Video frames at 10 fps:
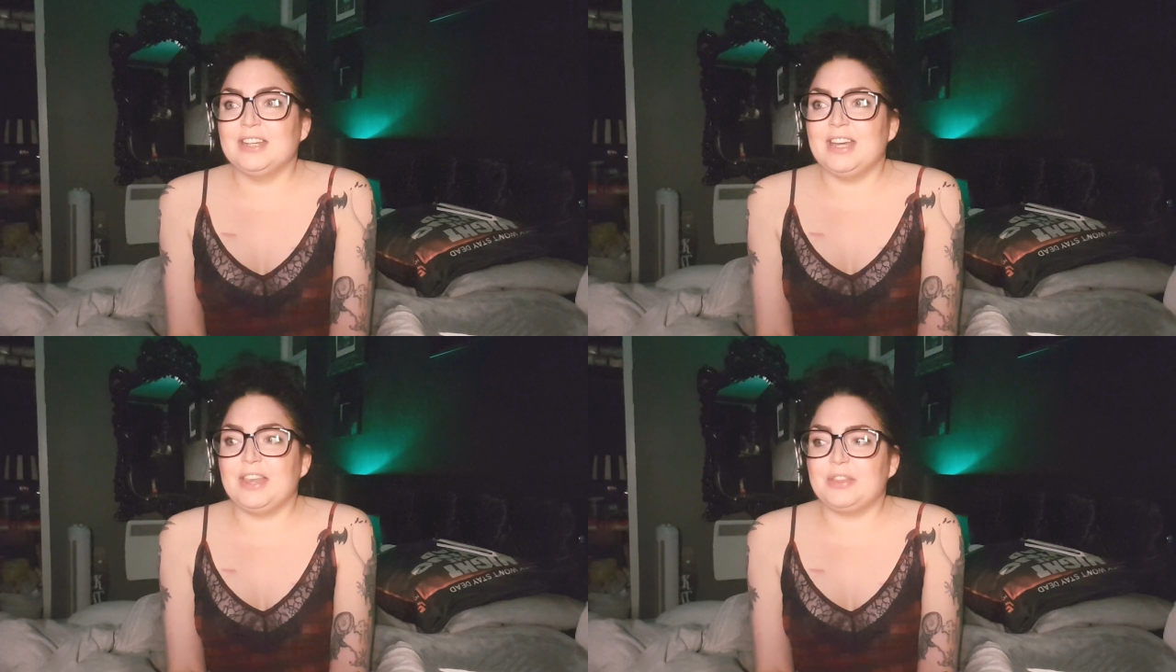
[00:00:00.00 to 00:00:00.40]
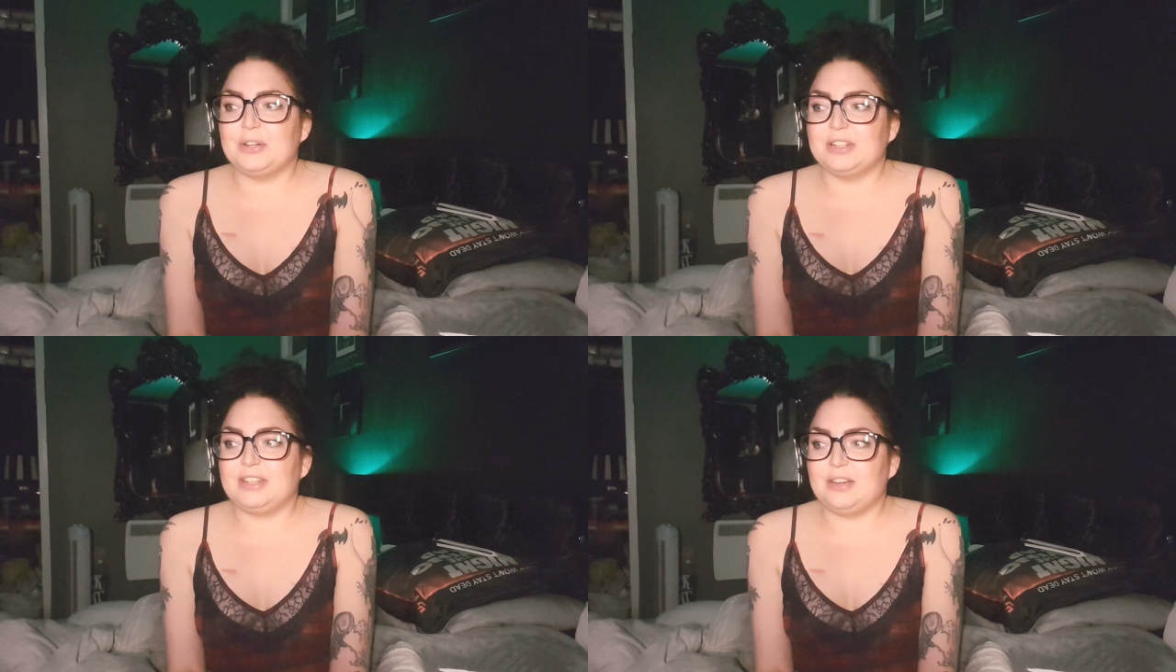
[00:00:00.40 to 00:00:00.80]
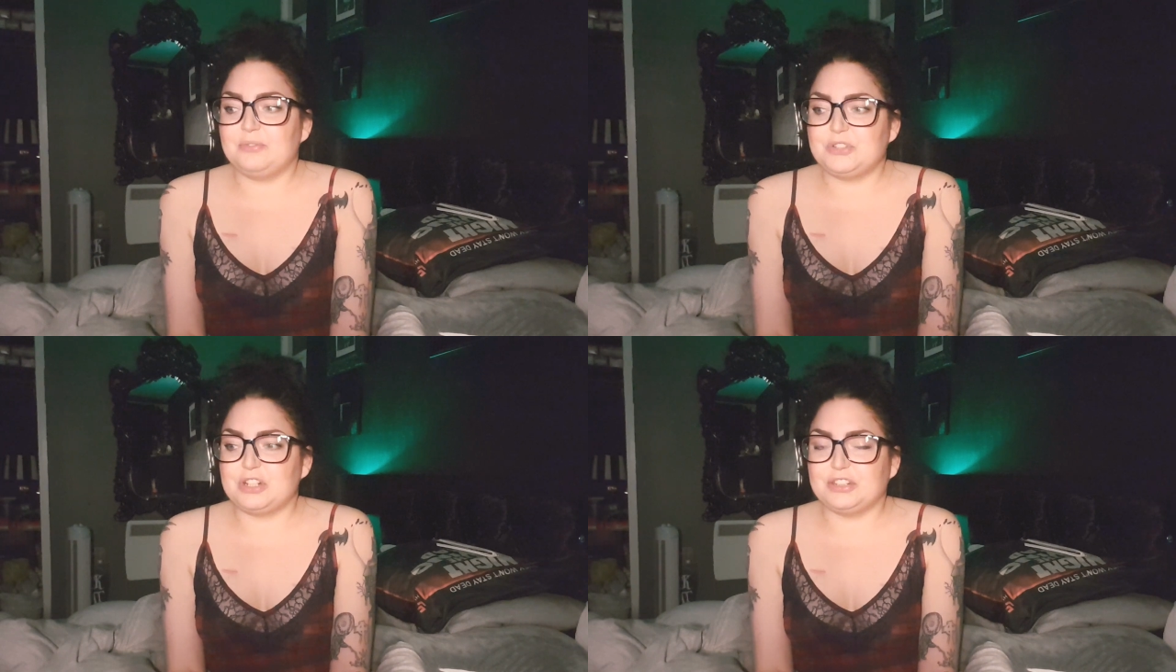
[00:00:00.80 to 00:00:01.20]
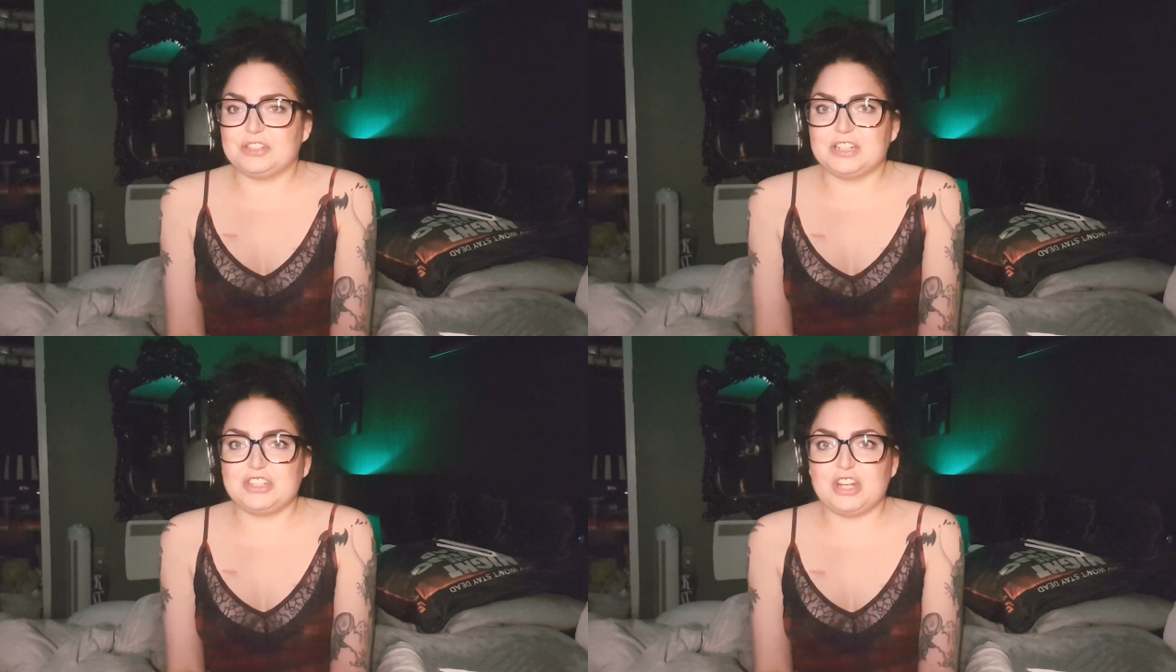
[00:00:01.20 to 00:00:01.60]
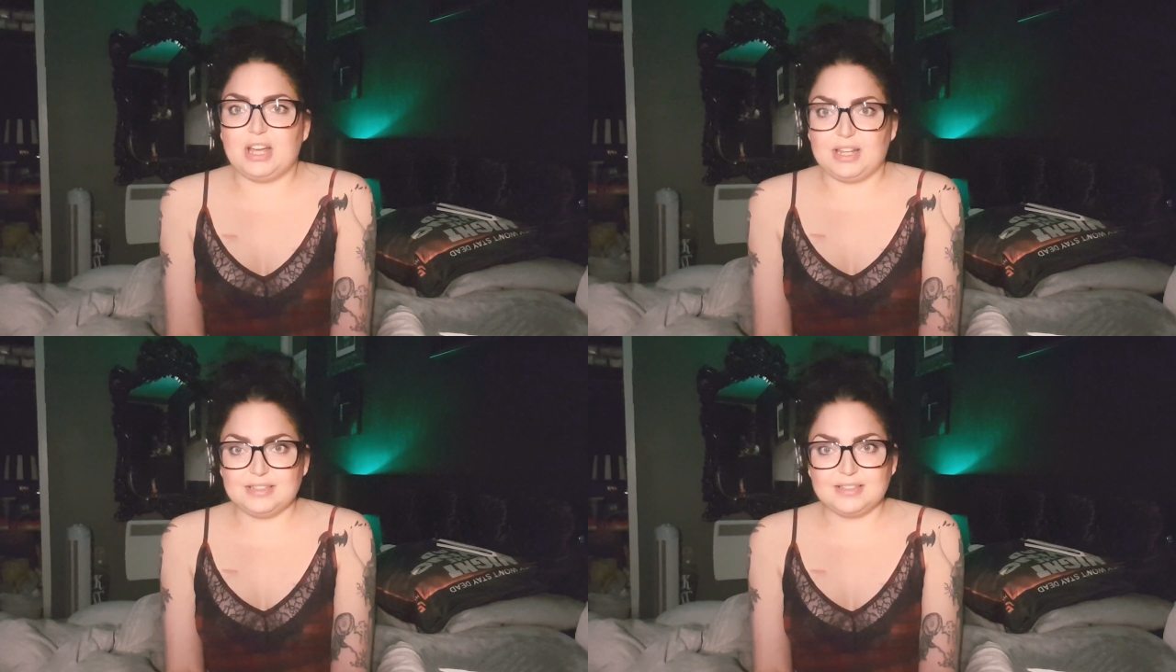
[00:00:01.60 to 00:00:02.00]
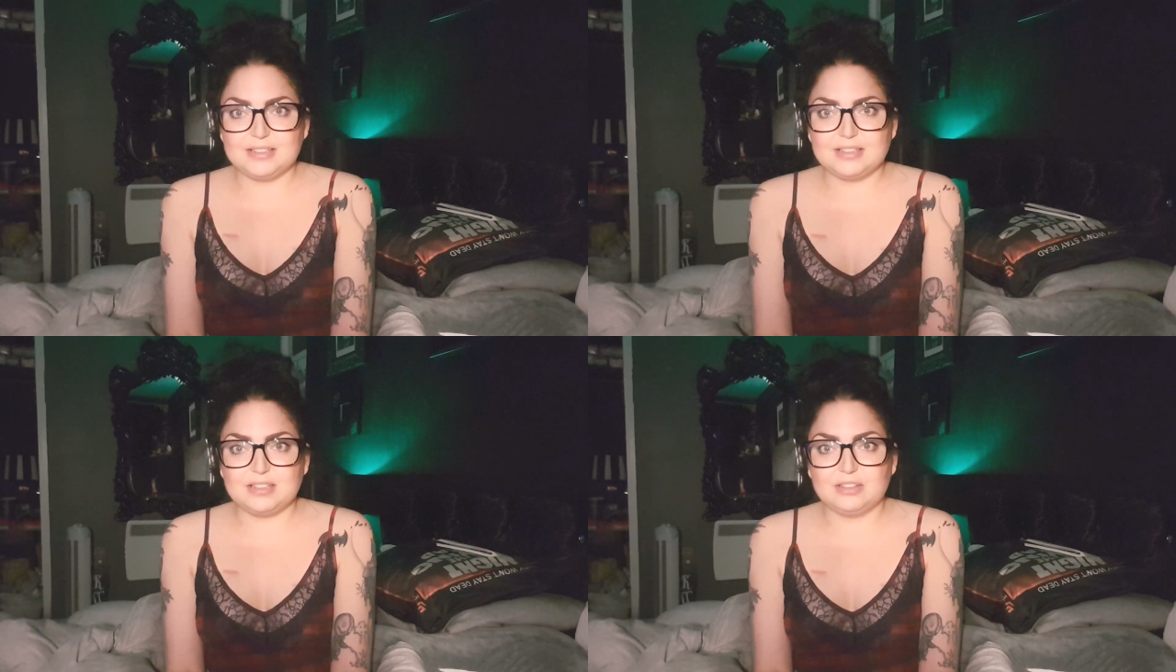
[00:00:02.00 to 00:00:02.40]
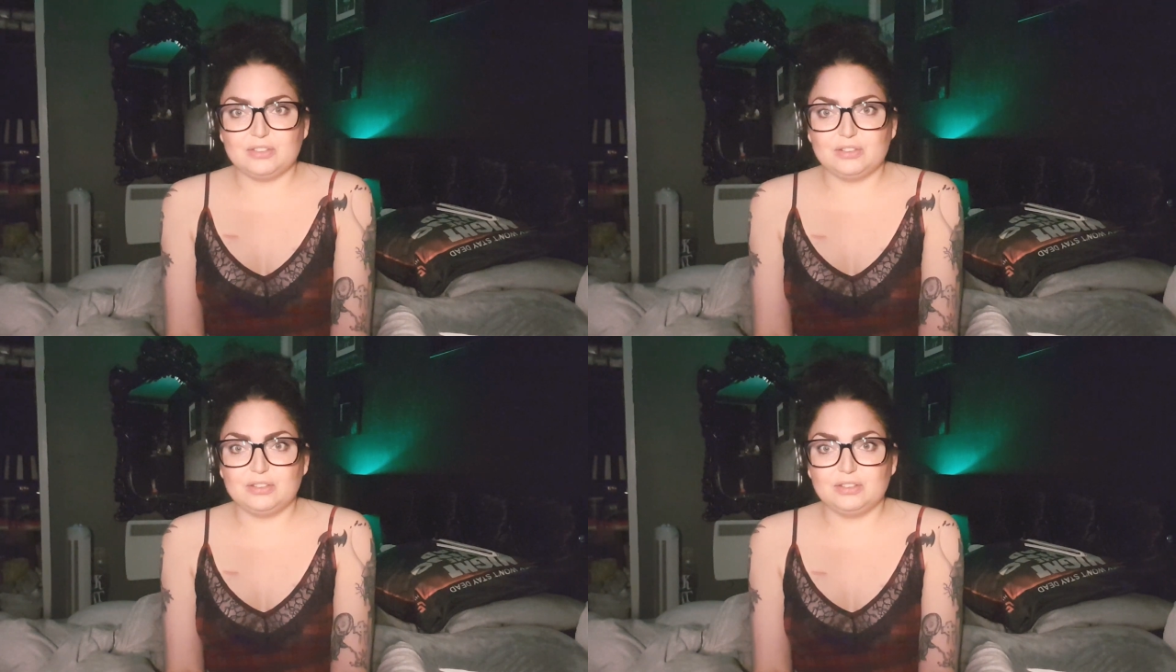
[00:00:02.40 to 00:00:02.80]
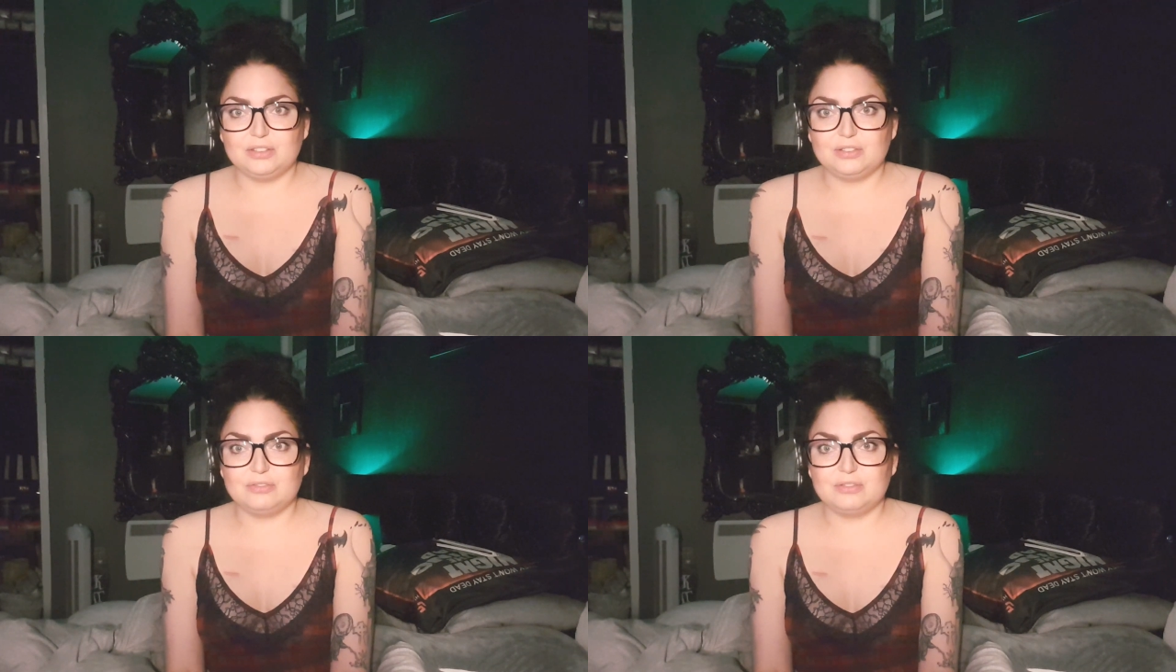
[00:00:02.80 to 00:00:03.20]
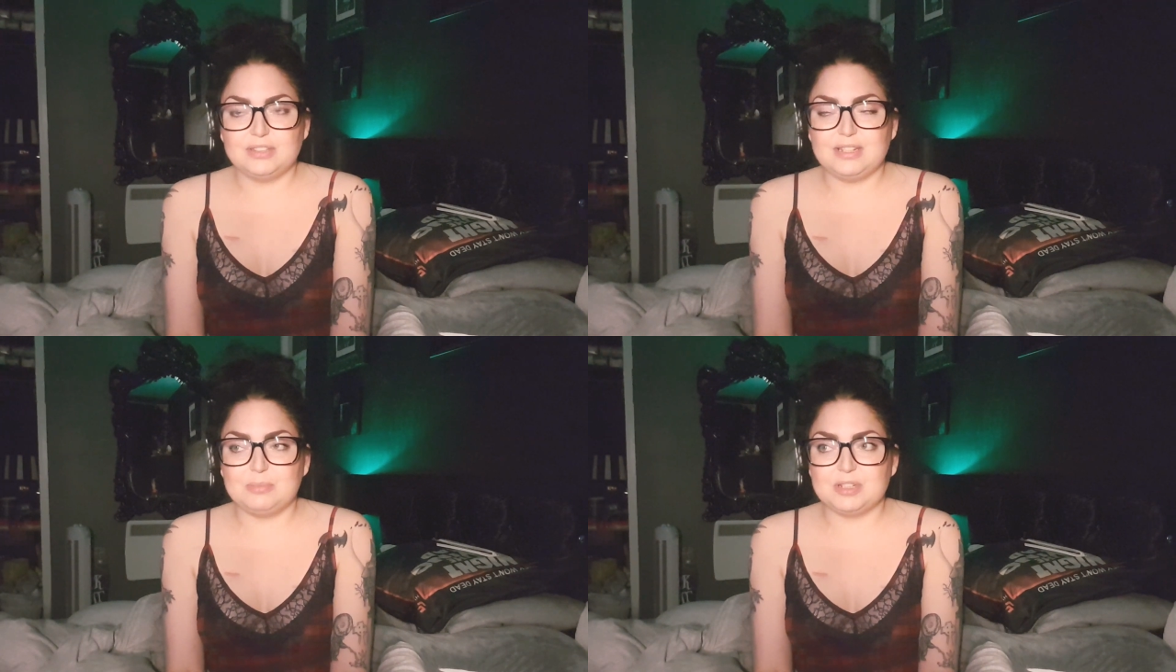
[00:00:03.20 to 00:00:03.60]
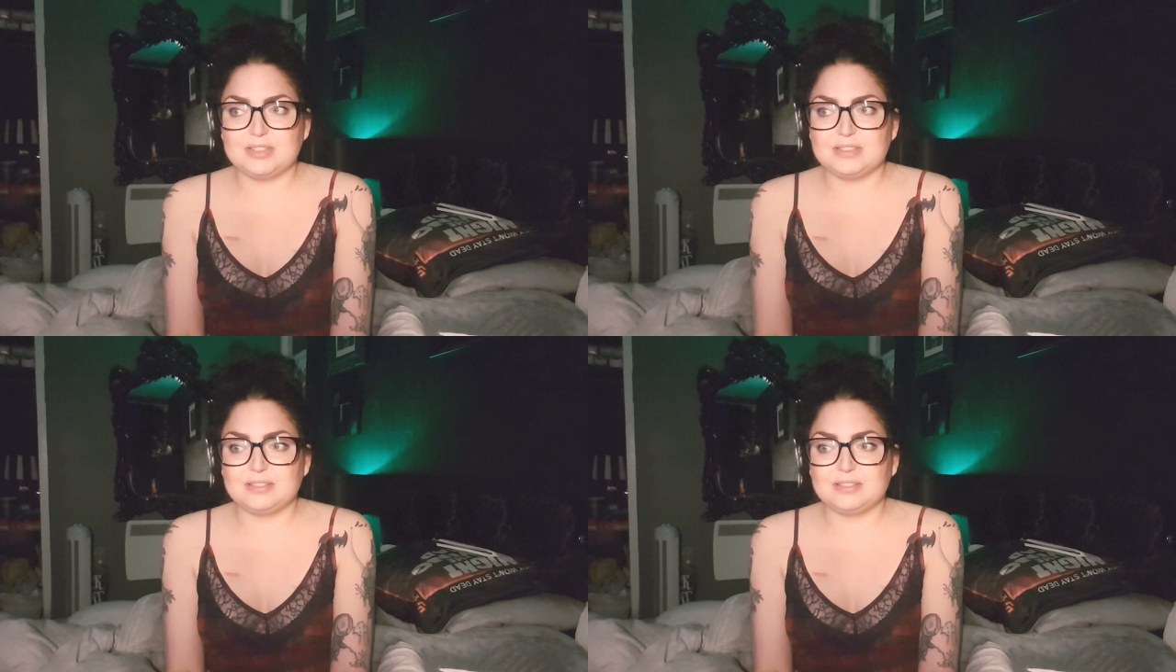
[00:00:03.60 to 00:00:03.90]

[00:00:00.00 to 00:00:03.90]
I thought I'd give Shudder a chance to redeem its